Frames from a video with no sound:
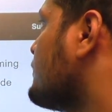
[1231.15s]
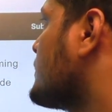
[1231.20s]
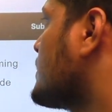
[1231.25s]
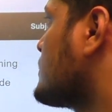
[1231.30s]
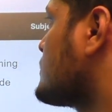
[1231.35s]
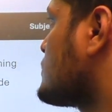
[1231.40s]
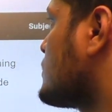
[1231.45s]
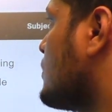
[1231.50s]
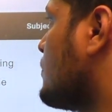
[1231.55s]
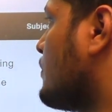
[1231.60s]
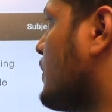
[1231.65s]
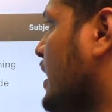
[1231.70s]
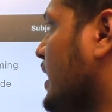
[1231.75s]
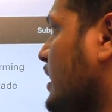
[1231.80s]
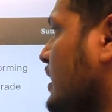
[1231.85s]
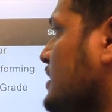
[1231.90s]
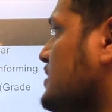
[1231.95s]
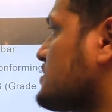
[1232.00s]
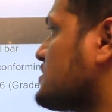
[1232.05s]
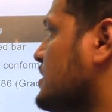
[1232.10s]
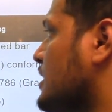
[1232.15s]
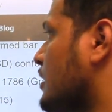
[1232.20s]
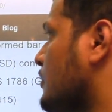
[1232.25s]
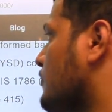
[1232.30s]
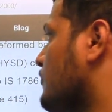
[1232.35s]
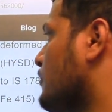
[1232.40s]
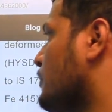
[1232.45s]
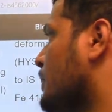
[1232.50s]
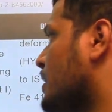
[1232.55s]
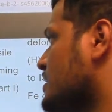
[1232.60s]
So mild steel
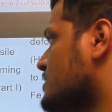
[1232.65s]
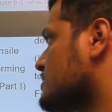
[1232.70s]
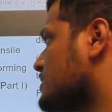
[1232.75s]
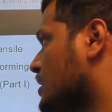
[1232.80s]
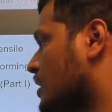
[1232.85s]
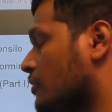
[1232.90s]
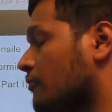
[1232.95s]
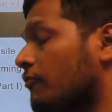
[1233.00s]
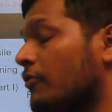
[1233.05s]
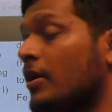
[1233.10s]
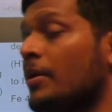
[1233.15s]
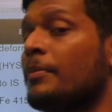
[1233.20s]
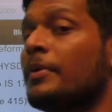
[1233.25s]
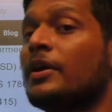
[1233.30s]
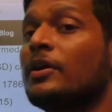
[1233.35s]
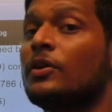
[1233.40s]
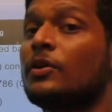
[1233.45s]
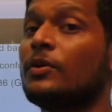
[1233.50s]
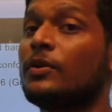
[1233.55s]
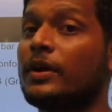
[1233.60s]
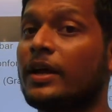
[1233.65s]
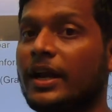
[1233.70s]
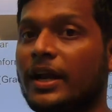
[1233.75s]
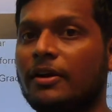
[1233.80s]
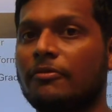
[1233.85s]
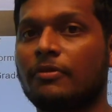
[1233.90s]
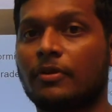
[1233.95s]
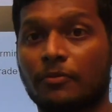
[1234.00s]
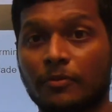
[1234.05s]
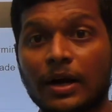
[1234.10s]
bars conforming to grade
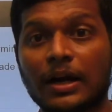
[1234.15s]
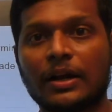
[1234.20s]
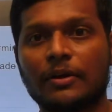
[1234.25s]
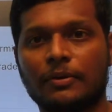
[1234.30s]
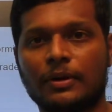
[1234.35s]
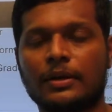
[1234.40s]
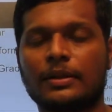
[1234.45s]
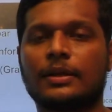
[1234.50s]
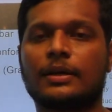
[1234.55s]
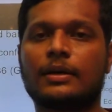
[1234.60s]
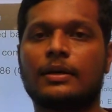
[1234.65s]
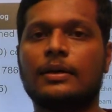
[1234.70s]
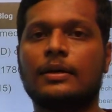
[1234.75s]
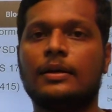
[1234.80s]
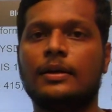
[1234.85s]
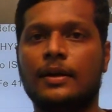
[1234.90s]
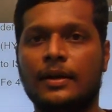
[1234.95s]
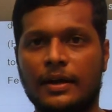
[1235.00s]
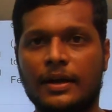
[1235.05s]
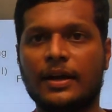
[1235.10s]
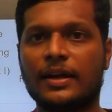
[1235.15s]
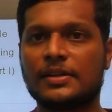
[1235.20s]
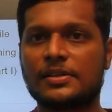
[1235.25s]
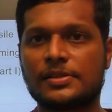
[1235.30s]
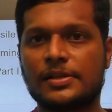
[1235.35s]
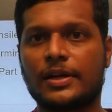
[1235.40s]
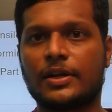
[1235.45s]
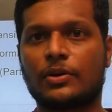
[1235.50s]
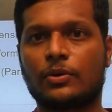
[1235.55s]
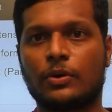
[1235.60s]
1, whatever the deduction
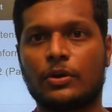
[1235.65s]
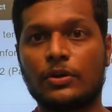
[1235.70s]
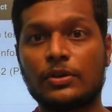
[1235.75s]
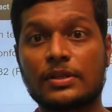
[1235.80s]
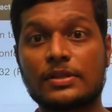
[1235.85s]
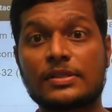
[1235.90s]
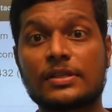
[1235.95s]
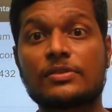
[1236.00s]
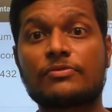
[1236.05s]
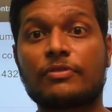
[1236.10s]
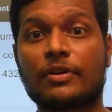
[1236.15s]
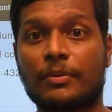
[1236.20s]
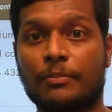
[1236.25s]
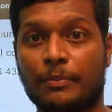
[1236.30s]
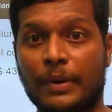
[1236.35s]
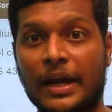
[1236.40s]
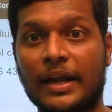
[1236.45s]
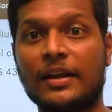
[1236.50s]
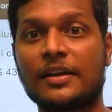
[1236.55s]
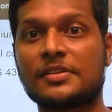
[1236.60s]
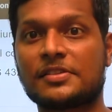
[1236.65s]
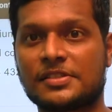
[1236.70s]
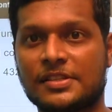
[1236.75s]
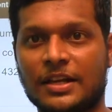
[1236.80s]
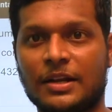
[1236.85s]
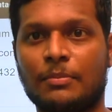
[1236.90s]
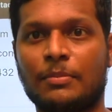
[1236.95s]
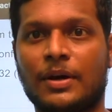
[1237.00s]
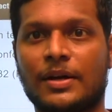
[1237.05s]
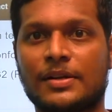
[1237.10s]
I told you, this is for mild steel
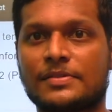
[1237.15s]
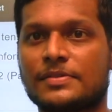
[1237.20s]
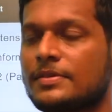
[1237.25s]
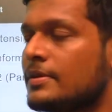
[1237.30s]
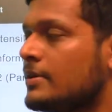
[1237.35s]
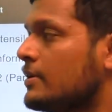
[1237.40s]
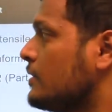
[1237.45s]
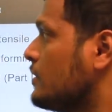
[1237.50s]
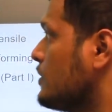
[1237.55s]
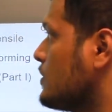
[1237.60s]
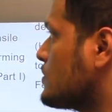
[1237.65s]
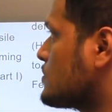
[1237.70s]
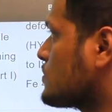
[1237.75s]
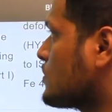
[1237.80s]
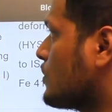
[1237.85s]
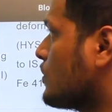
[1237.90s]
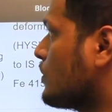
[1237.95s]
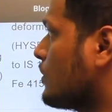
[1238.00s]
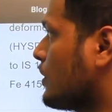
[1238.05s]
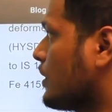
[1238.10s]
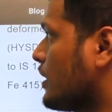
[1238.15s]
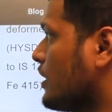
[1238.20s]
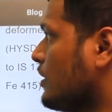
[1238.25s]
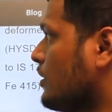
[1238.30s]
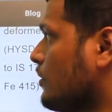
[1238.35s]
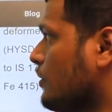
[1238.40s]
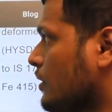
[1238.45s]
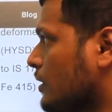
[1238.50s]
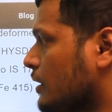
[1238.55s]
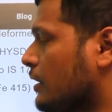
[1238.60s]
bars. So in
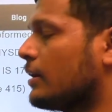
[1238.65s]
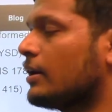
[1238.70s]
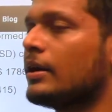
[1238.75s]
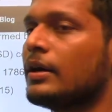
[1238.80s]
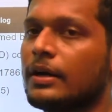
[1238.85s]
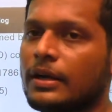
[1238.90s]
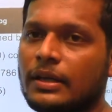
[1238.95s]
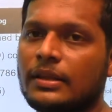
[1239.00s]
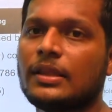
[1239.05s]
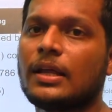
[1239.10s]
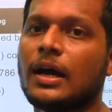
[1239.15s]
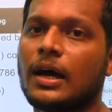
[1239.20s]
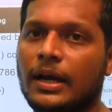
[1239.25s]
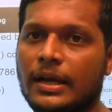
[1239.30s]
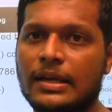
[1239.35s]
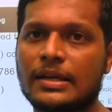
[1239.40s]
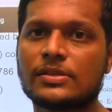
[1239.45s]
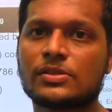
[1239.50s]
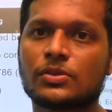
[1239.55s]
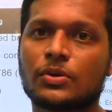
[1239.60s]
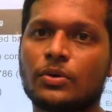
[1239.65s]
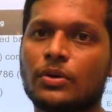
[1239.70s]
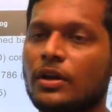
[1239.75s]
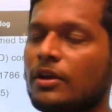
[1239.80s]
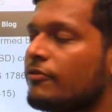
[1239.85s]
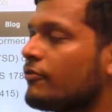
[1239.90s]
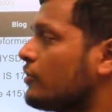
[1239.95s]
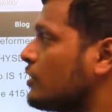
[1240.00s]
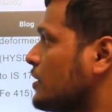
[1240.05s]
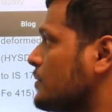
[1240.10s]
the IS code,
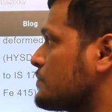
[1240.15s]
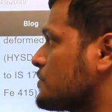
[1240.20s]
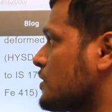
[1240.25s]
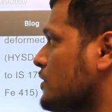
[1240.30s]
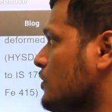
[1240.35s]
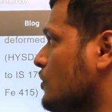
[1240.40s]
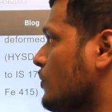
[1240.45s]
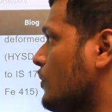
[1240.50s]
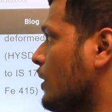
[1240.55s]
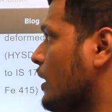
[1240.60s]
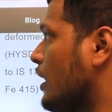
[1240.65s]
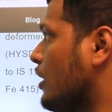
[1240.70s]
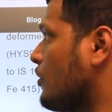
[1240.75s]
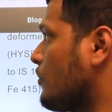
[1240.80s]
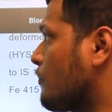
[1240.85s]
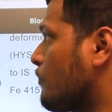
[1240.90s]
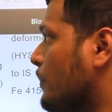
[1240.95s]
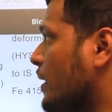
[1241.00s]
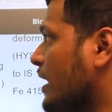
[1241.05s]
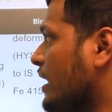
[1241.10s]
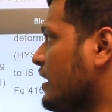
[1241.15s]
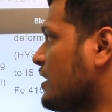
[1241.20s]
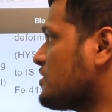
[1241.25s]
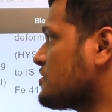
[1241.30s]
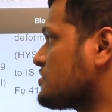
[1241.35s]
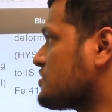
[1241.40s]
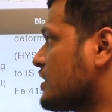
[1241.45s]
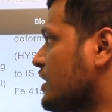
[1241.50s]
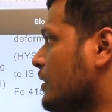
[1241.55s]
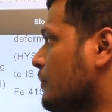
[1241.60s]
if you observe, you will have mild
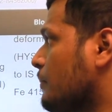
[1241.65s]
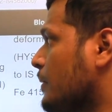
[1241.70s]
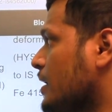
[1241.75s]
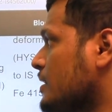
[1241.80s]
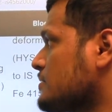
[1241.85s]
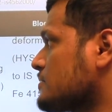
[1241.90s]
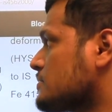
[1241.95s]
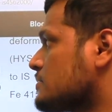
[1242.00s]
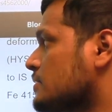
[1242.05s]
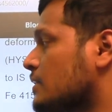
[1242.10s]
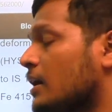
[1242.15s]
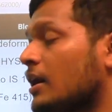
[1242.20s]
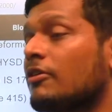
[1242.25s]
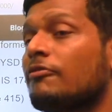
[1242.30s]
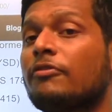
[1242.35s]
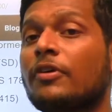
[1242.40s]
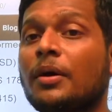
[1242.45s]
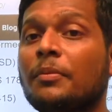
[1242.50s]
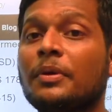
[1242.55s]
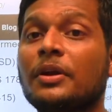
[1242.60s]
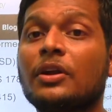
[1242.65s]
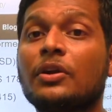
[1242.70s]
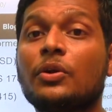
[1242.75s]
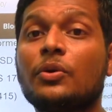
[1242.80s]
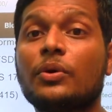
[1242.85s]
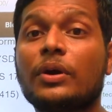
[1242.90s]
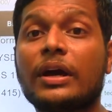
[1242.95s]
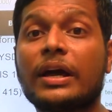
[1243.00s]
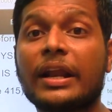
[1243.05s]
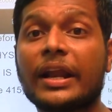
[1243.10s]
steel bars conforming to
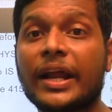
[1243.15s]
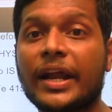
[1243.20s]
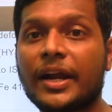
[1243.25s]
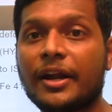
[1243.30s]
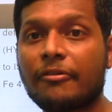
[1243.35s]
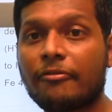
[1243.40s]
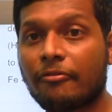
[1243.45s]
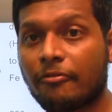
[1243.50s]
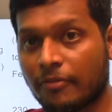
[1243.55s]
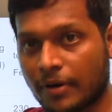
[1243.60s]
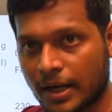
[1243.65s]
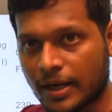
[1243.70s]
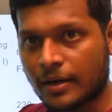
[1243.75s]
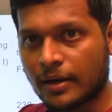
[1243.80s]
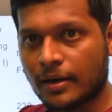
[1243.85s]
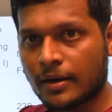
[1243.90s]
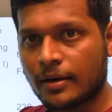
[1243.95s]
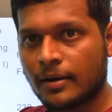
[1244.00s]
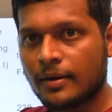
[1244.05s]
grade 1.